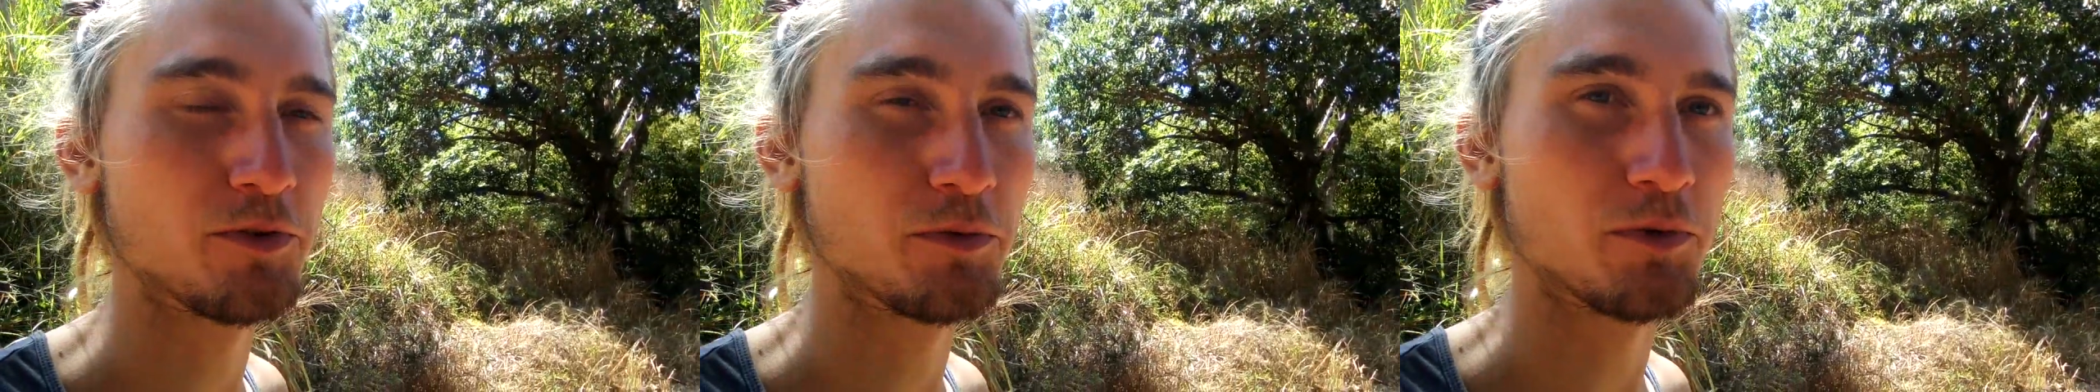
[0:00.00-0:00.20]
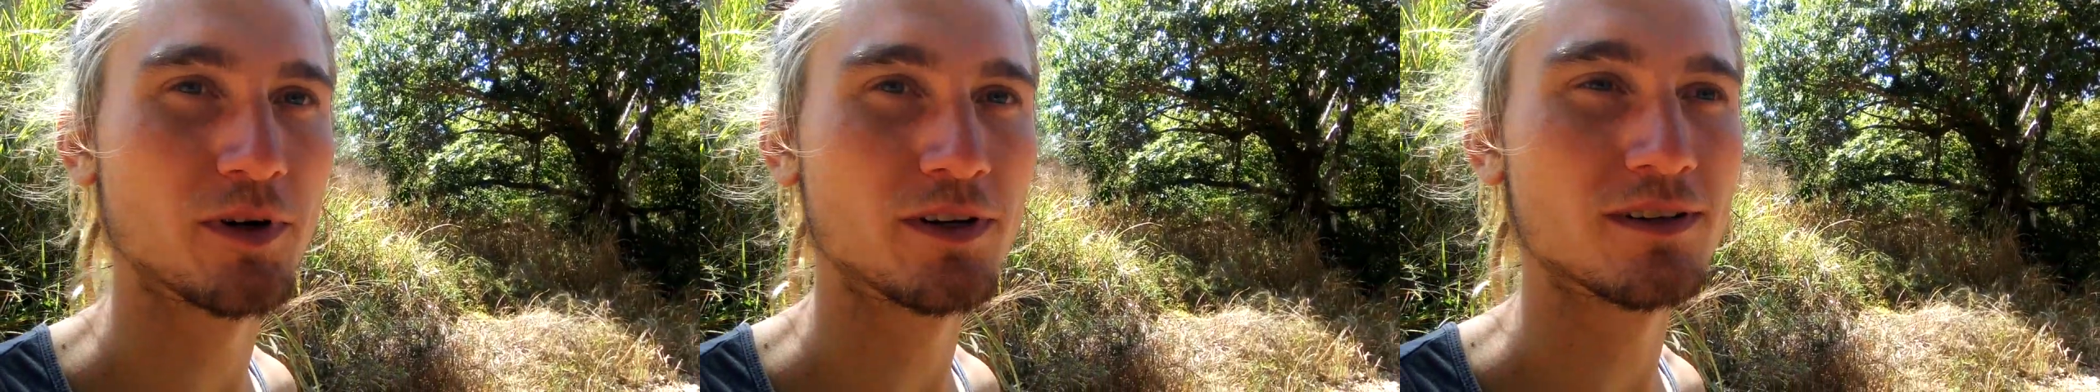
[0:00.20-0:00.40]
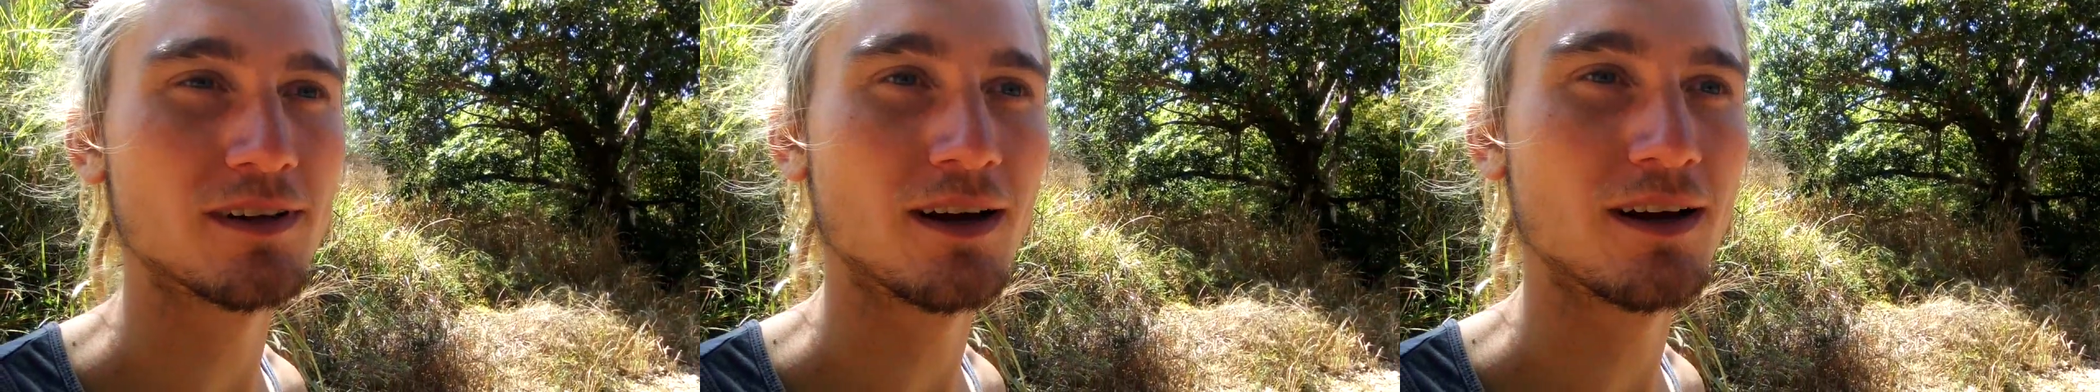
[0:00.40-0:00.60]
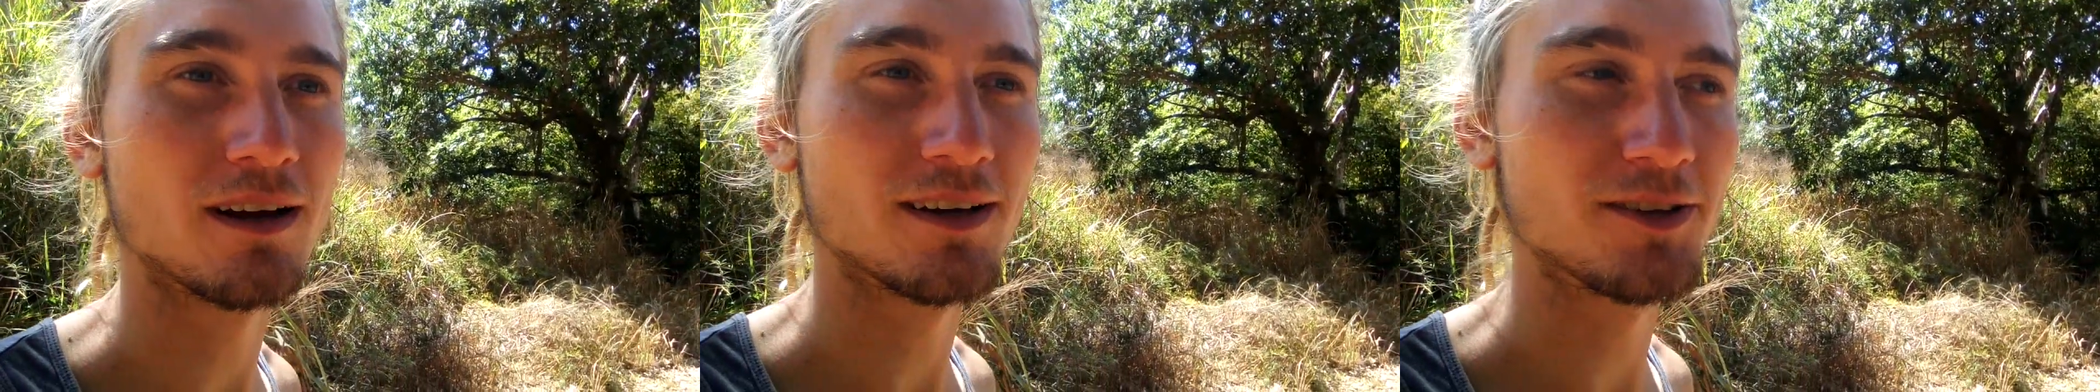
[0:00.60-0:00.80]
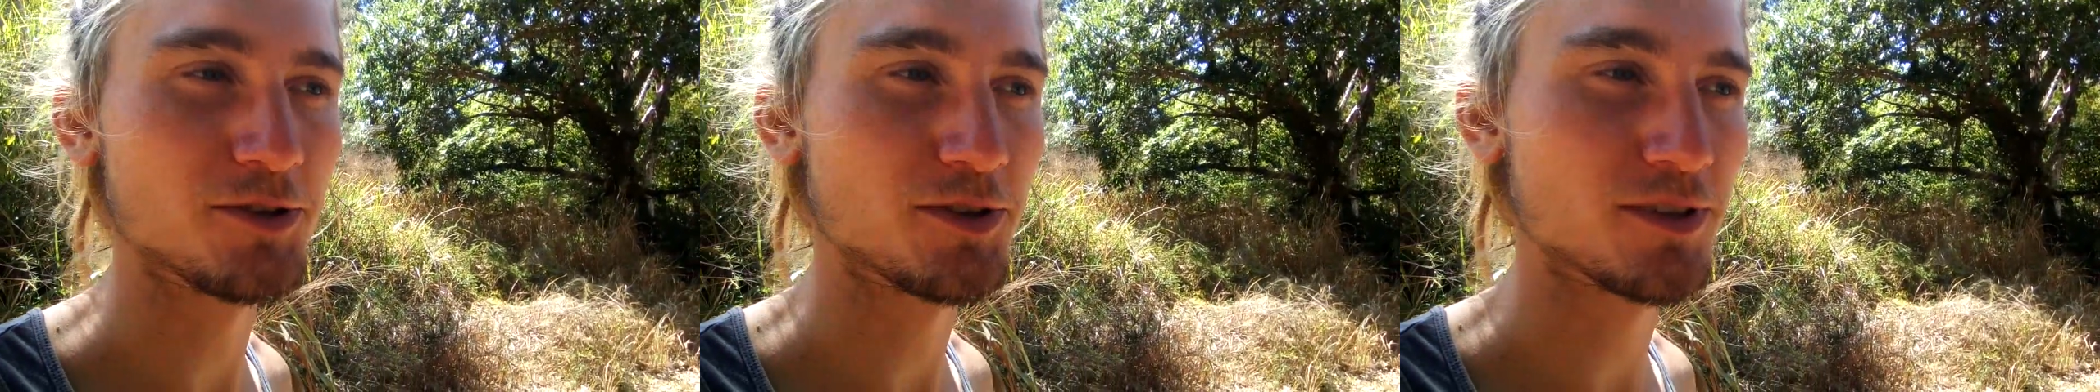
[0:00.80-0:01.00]
you want,
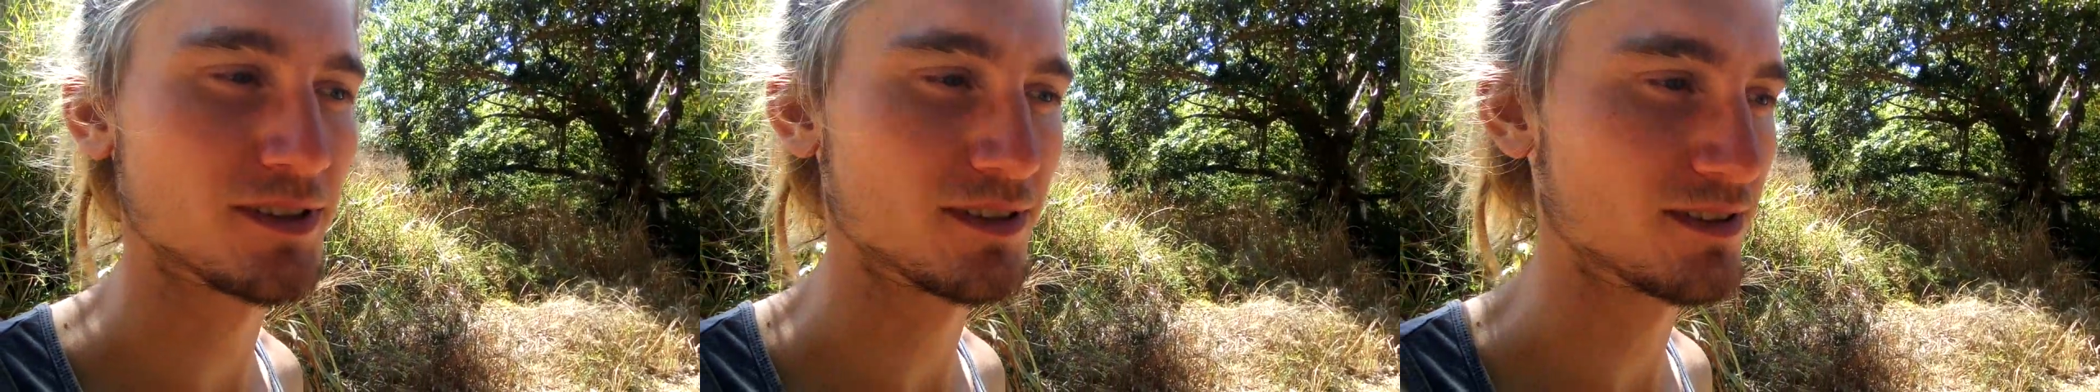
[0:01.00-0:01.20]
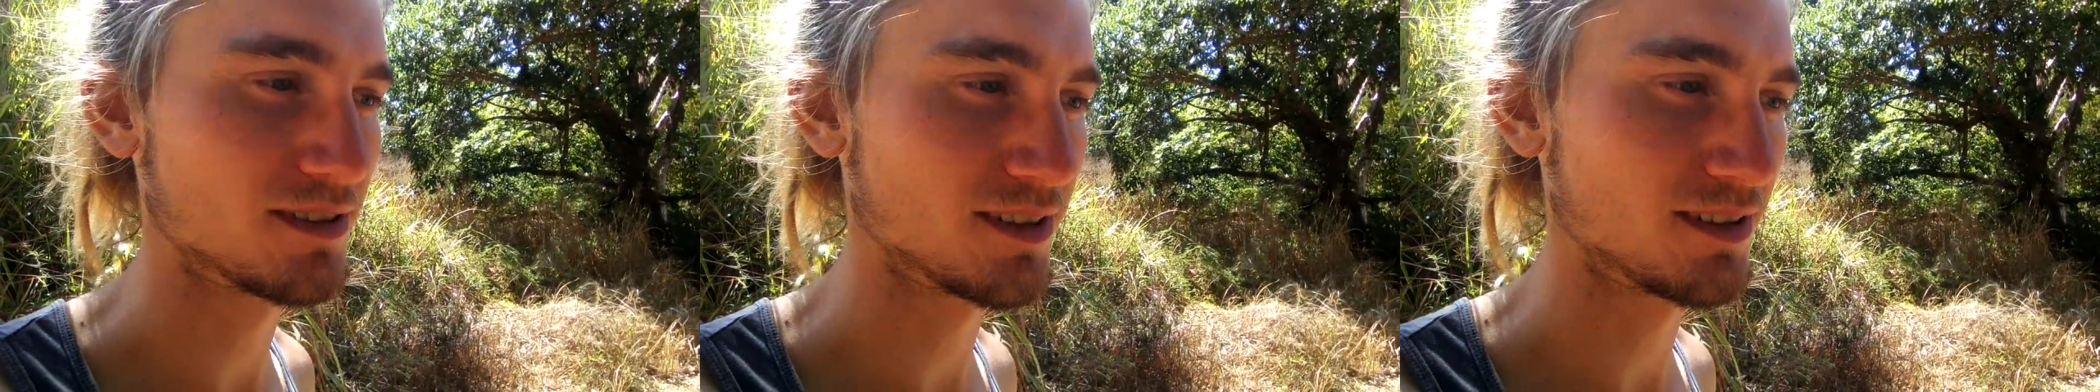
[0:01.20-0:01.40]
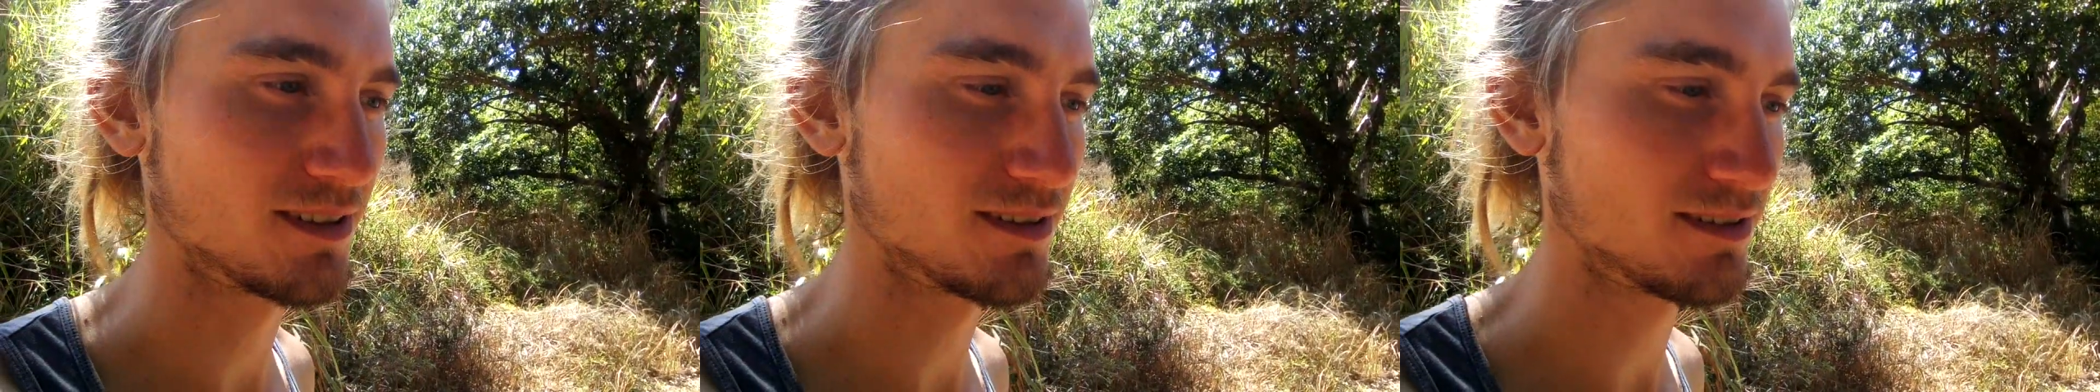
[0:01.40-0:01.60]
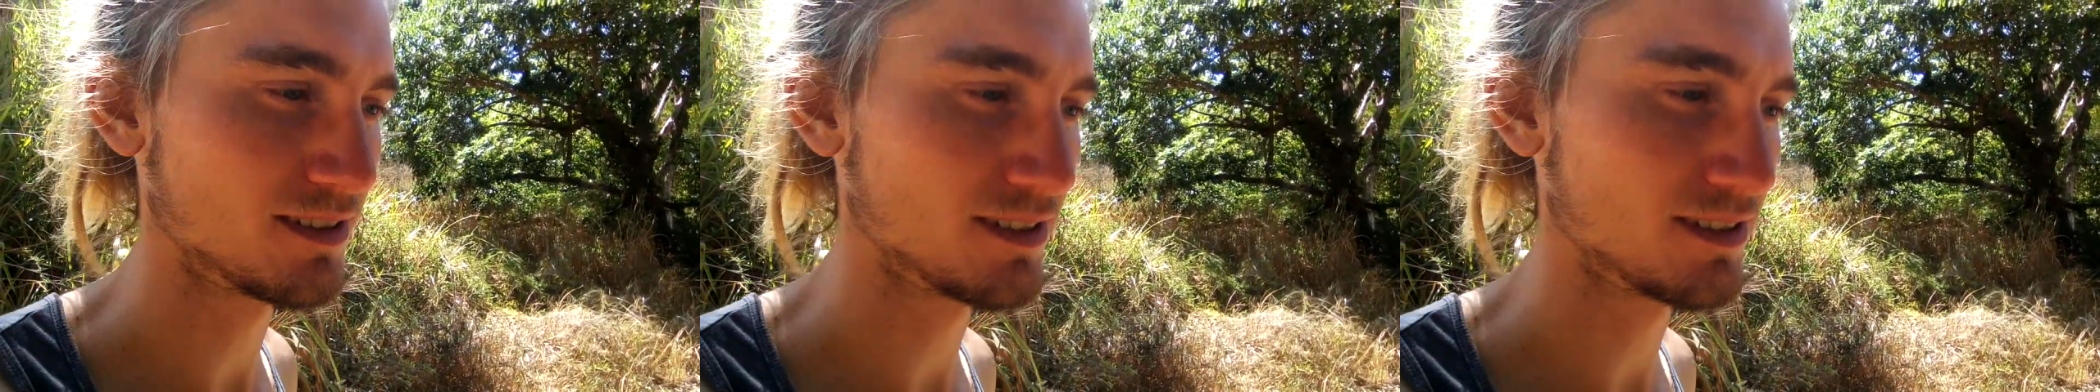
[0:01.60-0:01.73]
you can